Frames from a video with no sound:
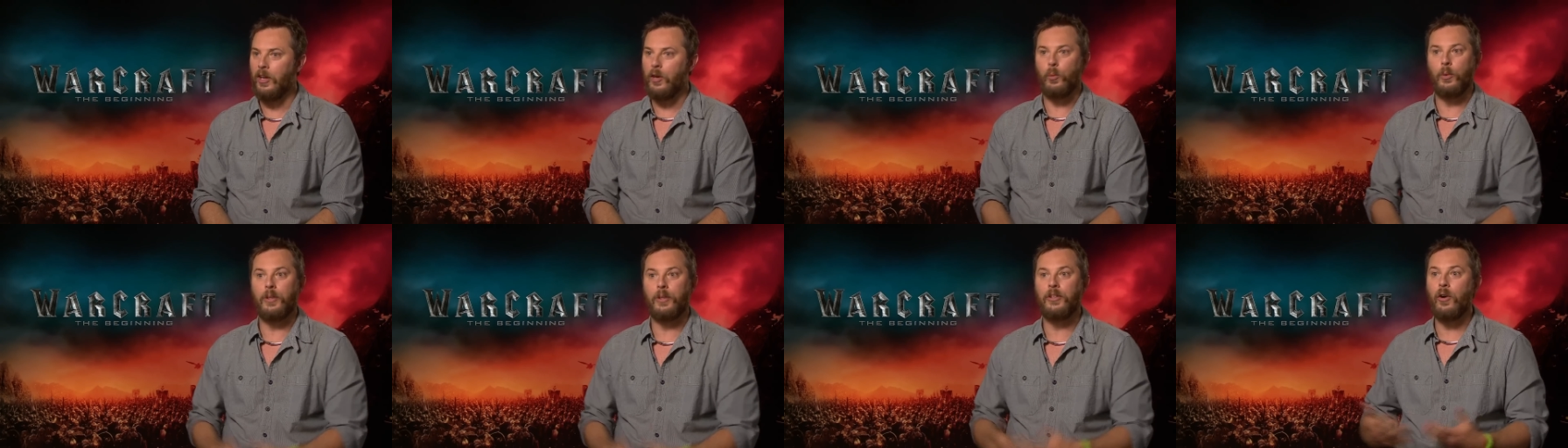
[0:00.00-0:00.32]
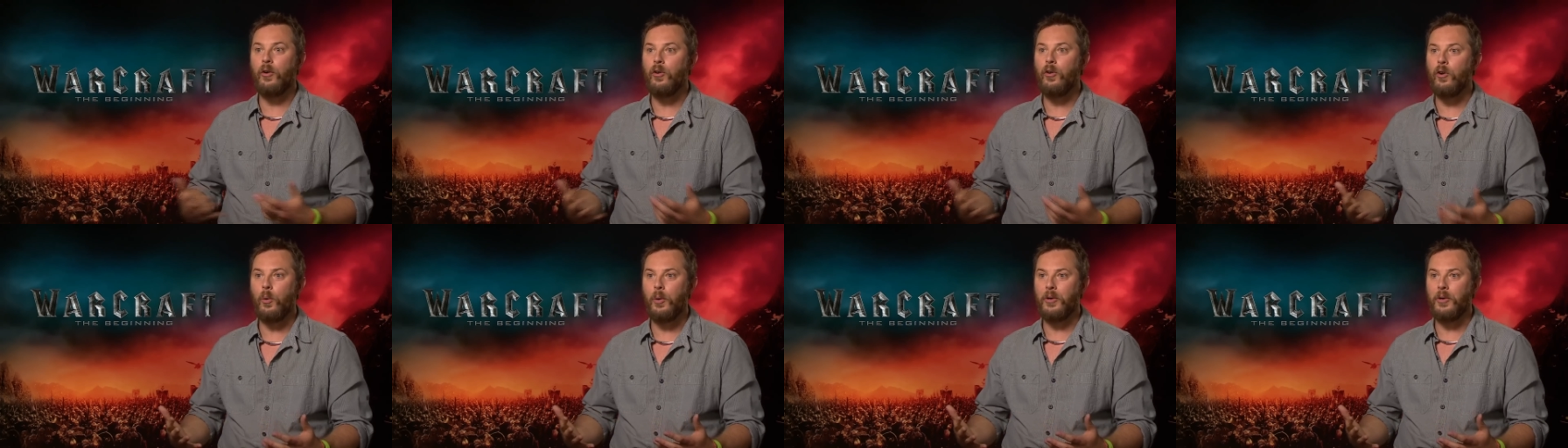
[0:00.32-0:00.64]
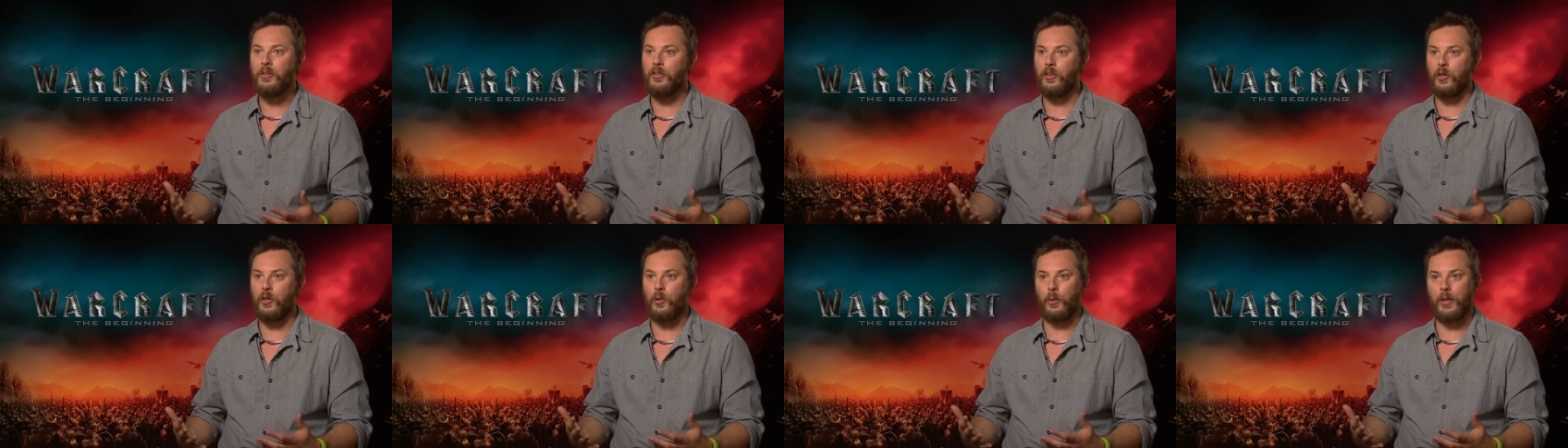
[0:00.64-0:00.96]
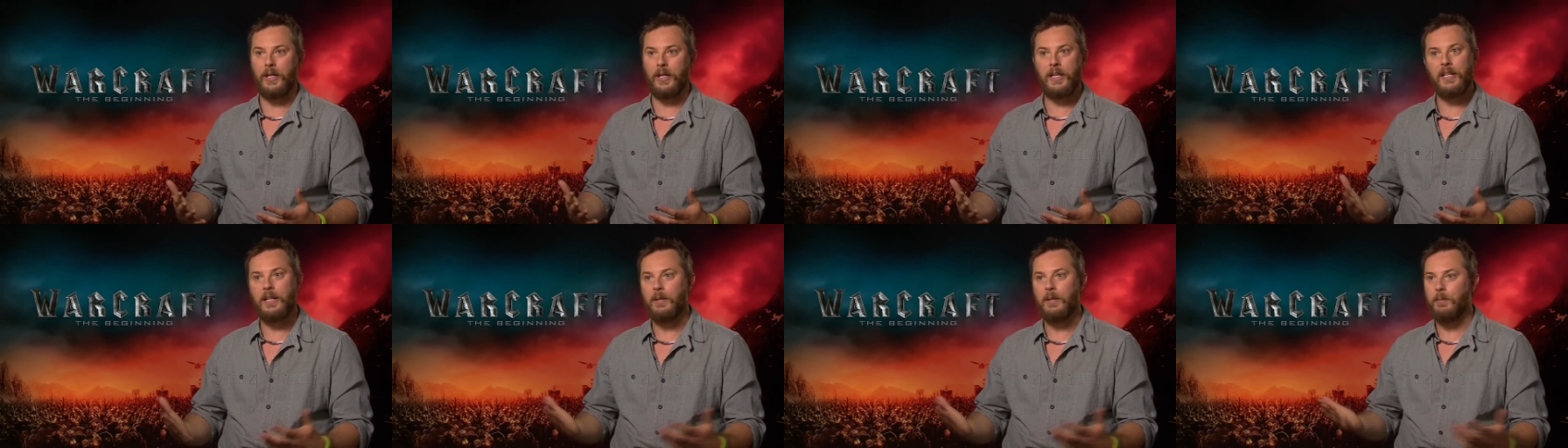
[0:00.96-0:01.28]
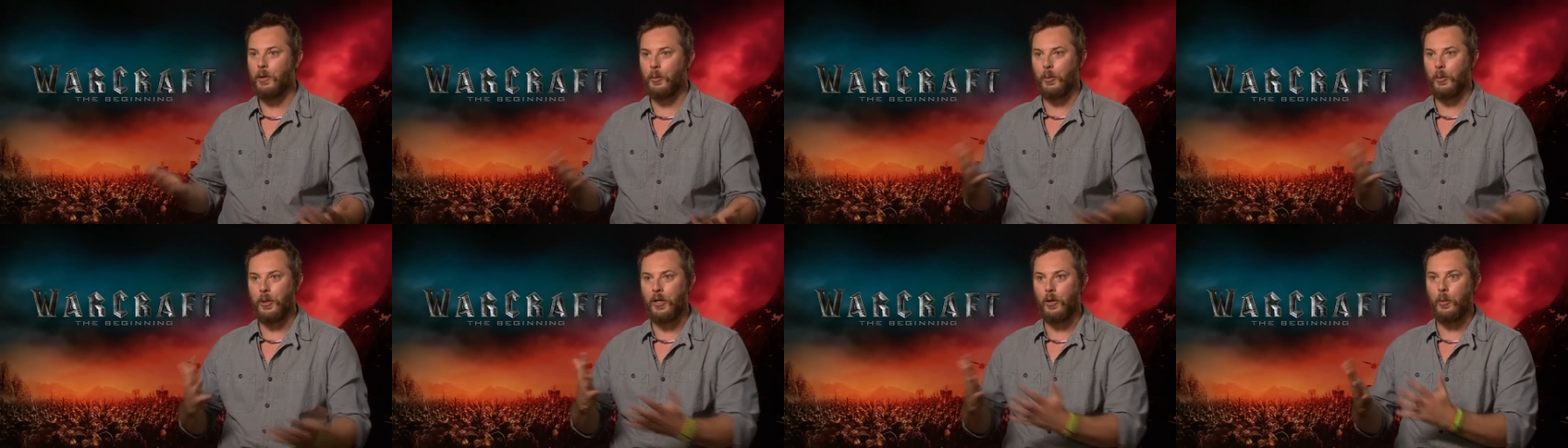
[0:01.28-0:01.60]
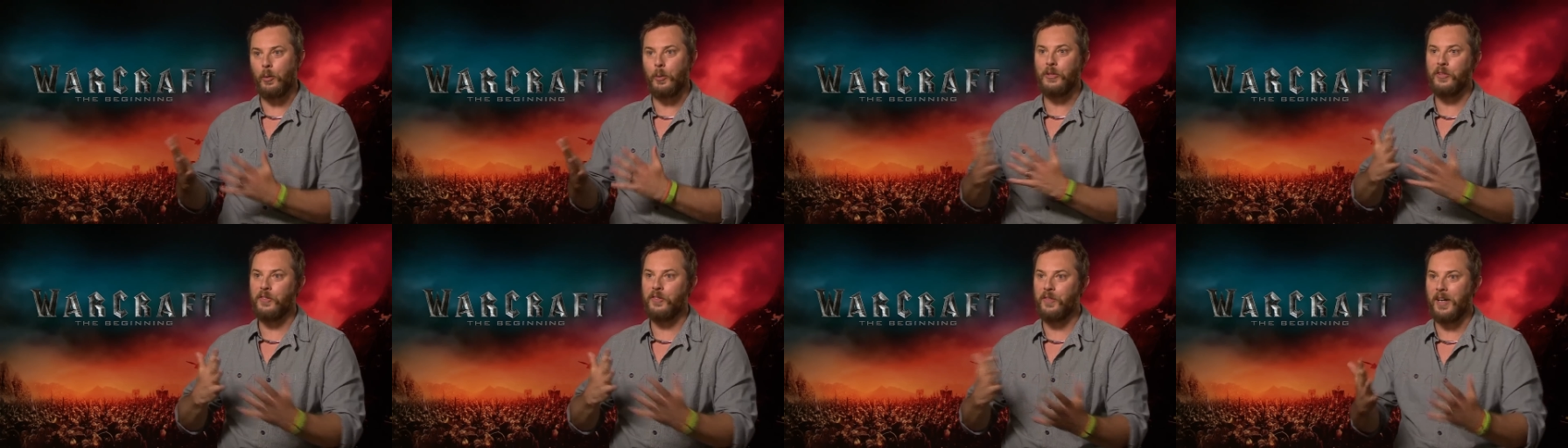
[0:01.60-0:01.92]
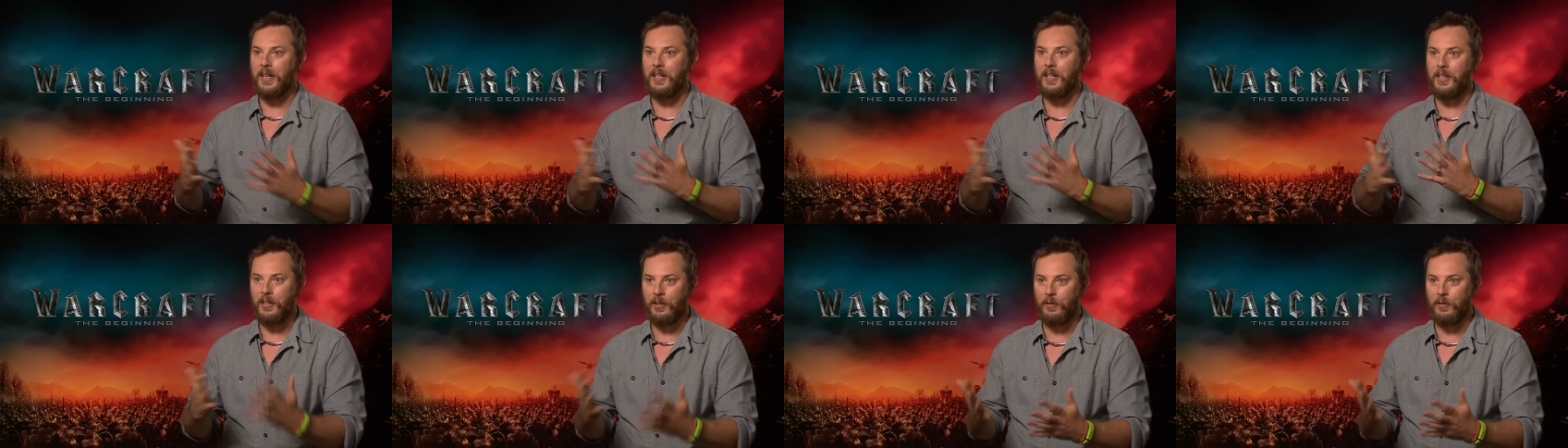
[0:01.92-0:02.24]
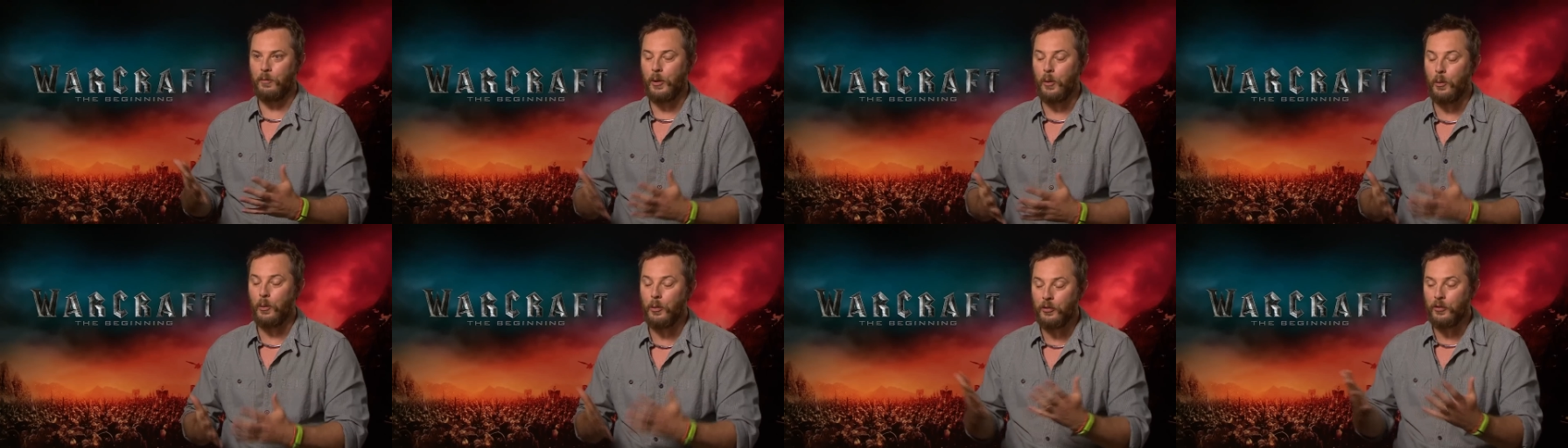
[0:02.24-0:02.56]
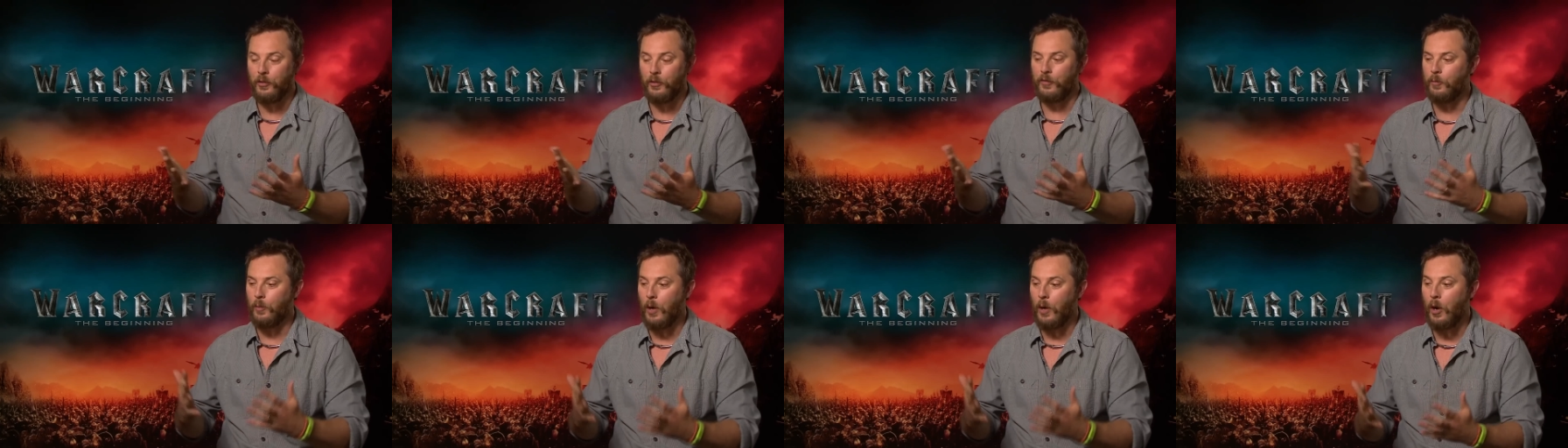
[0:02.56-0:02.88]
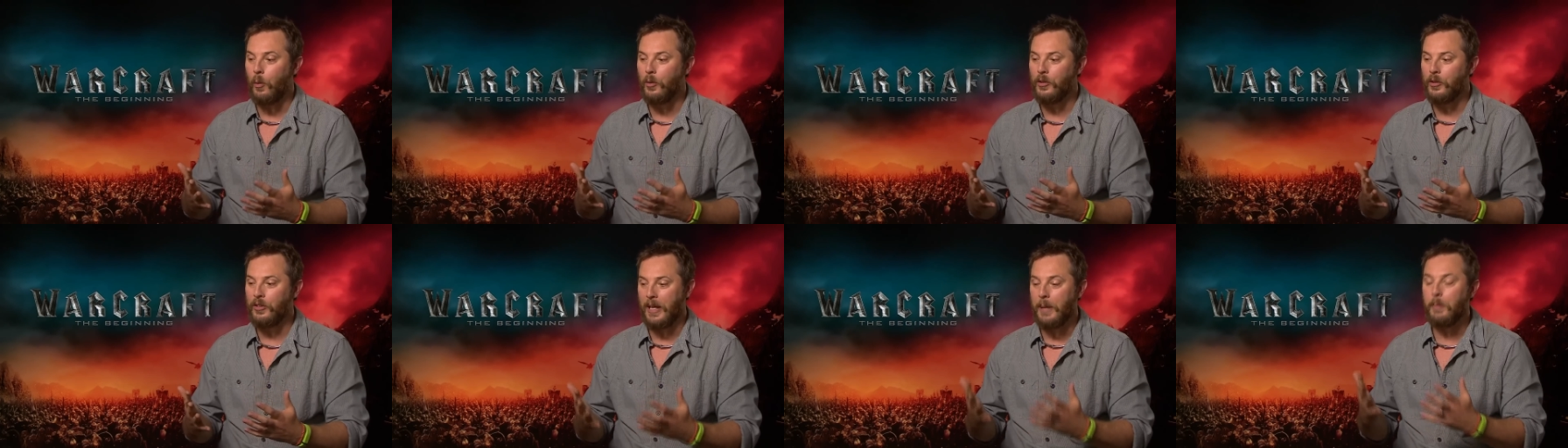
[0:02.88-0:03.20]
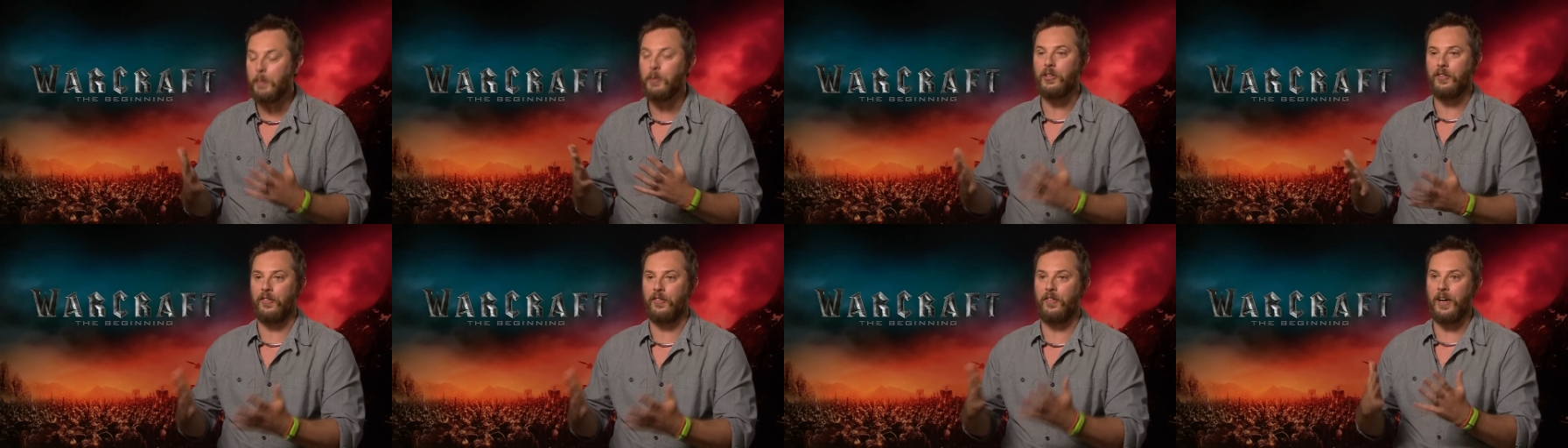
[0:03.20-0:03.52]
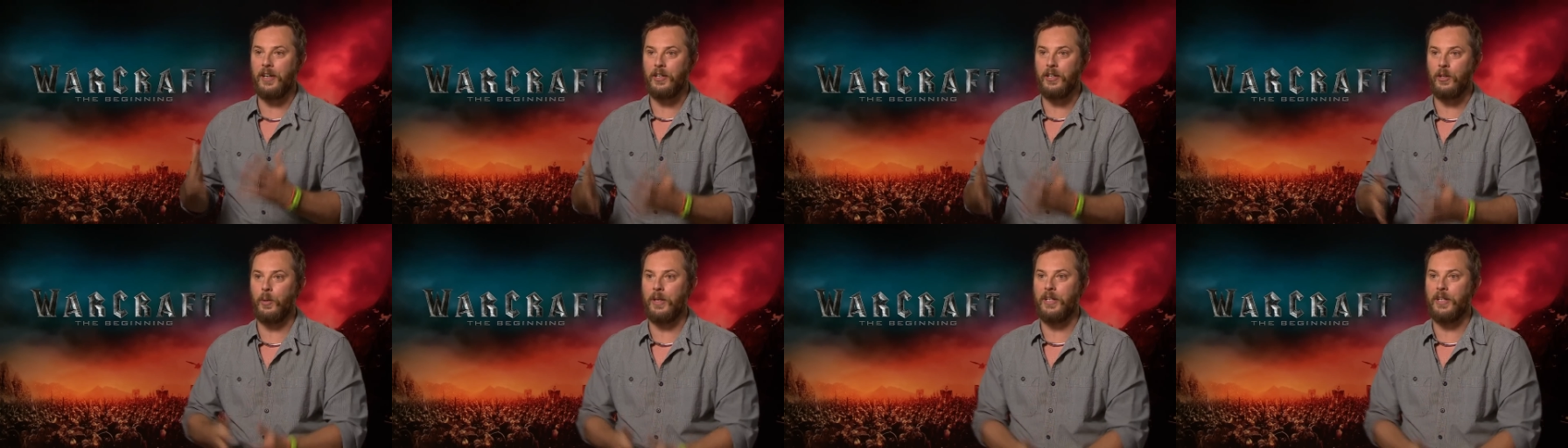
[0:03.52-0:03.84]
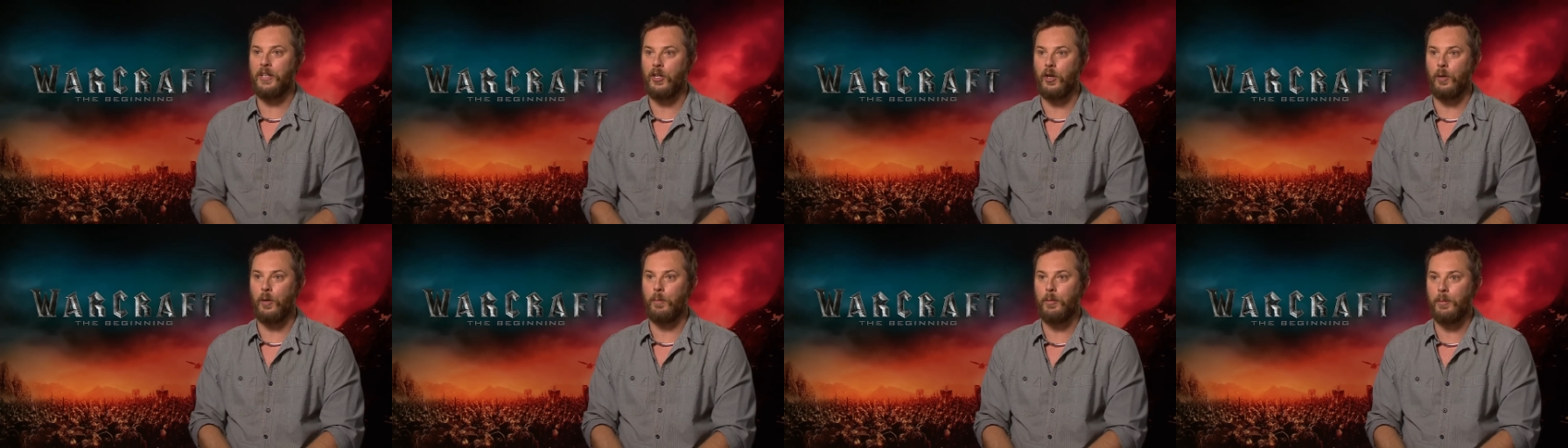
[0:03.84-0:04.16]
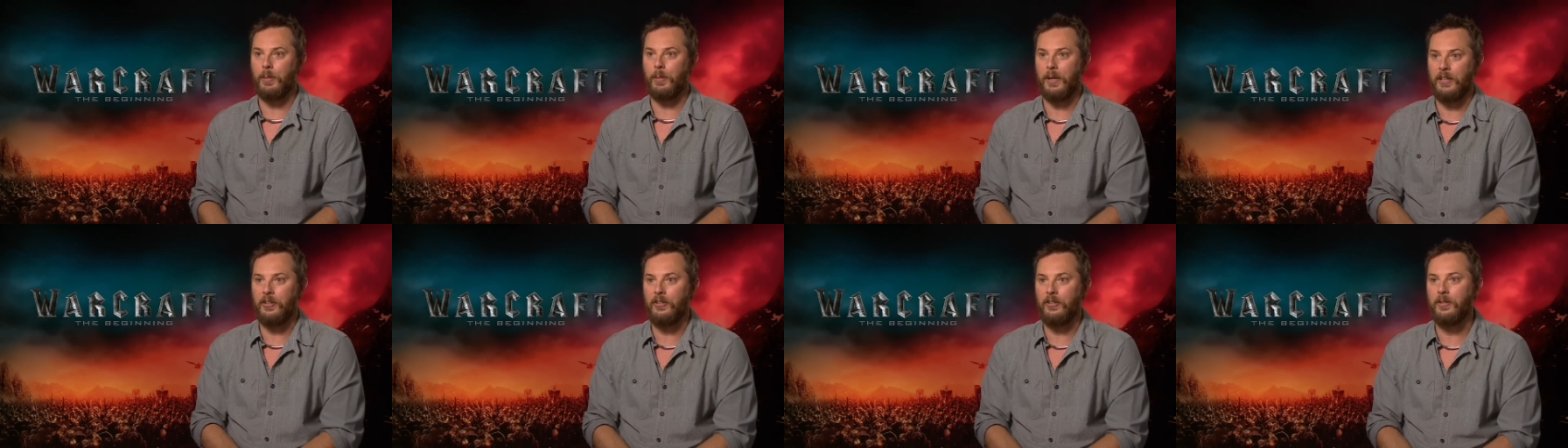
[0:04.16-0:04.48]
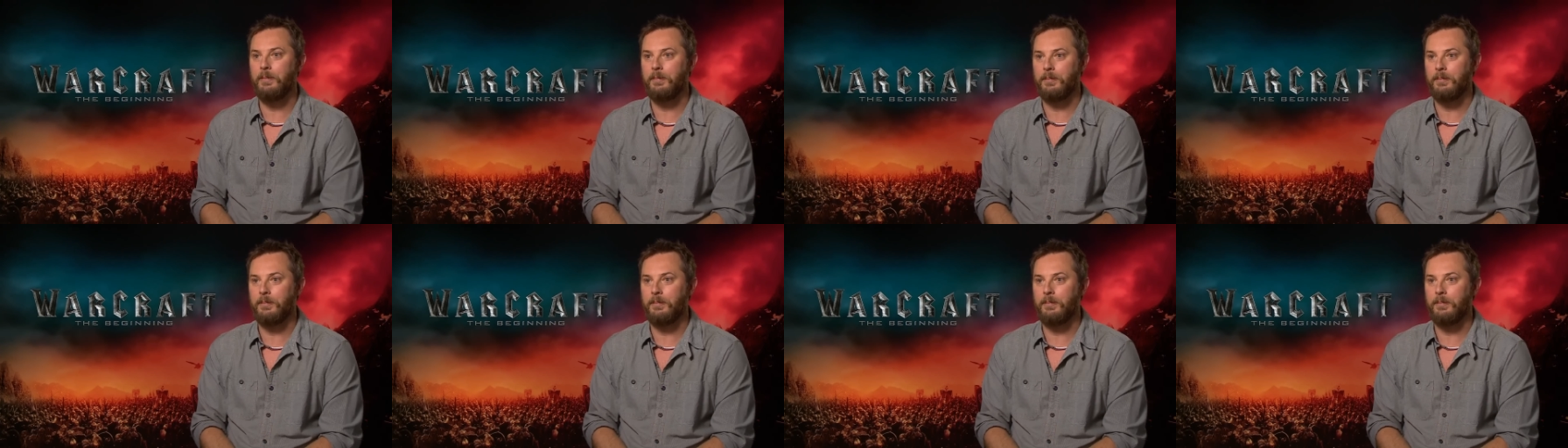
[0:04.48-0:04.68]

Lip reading: We don't always agree, but we always always able to find a way to compromise.